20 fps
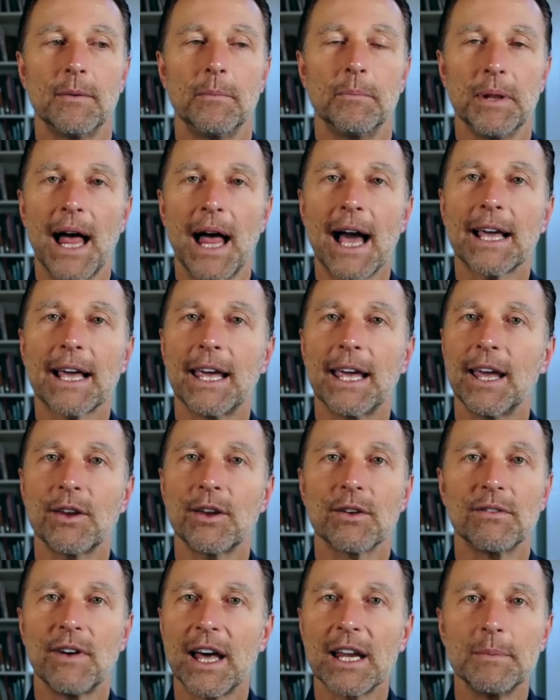blocking
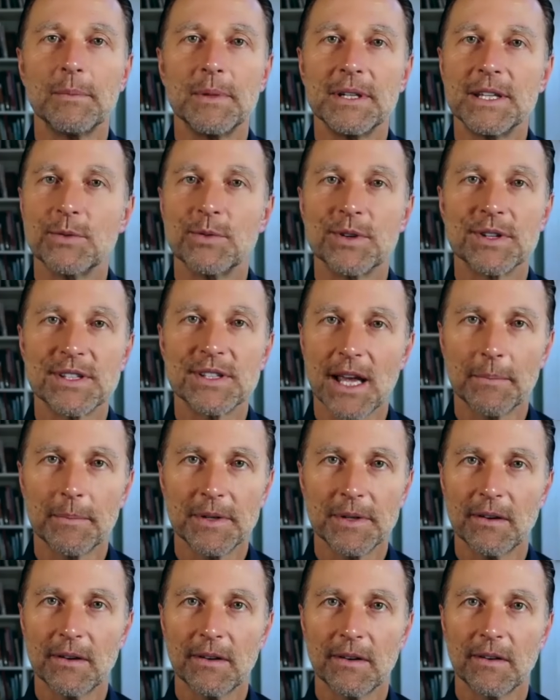your vitamin D
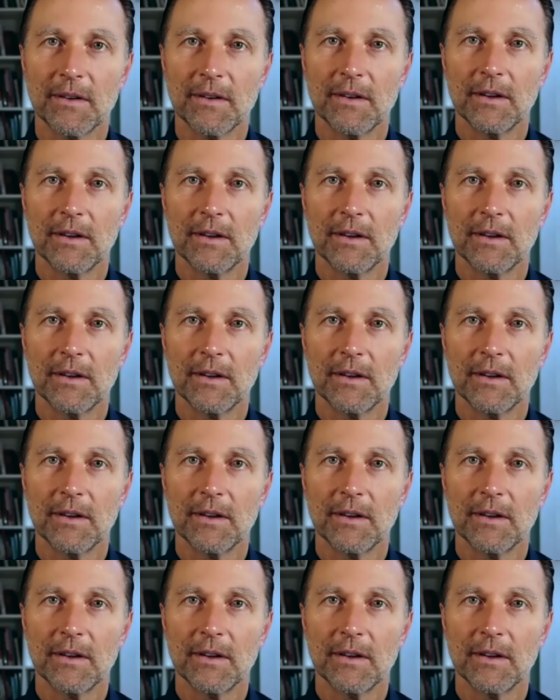receptor